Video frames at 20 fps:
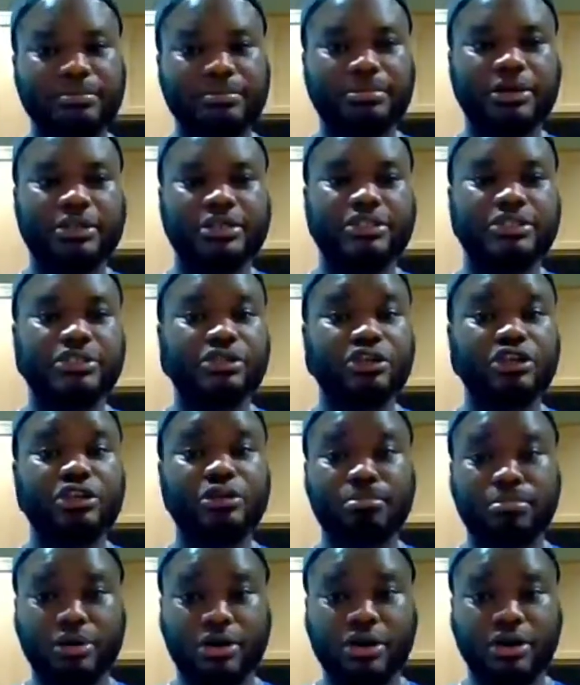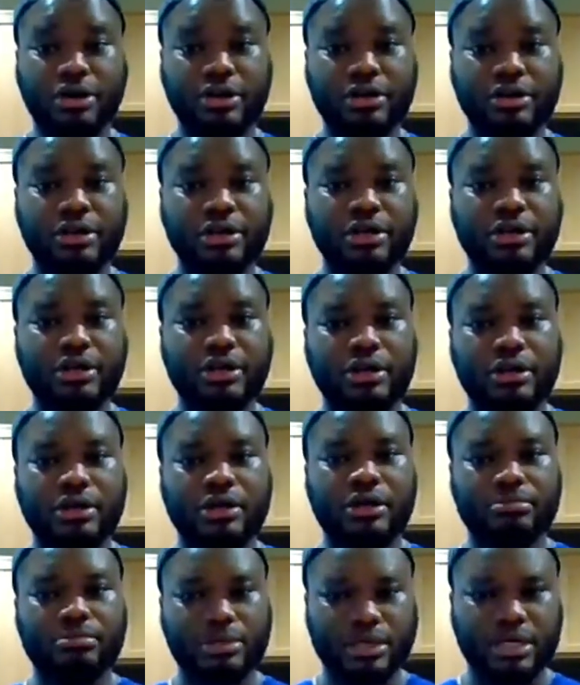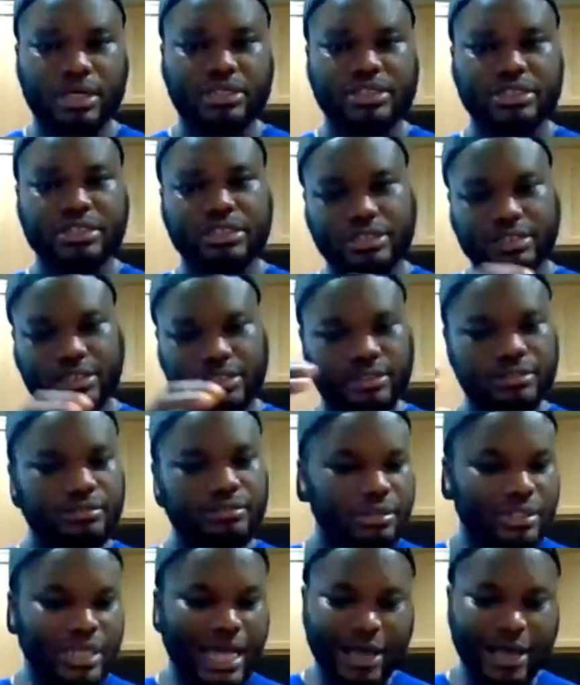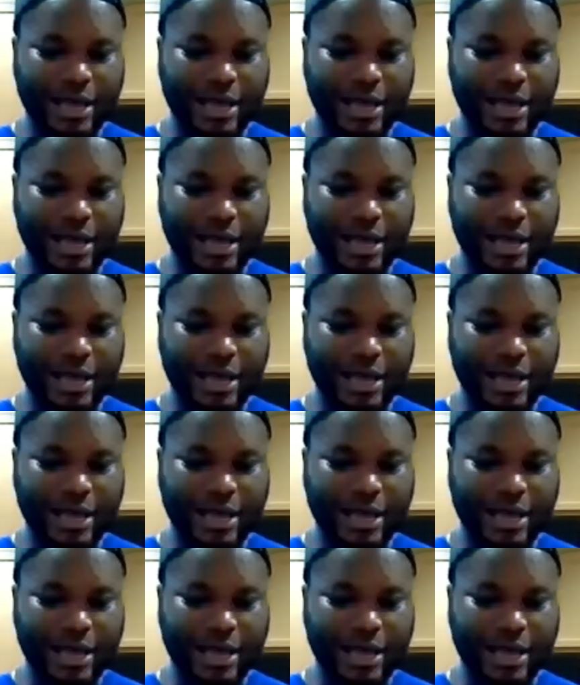but it's gonna burn because the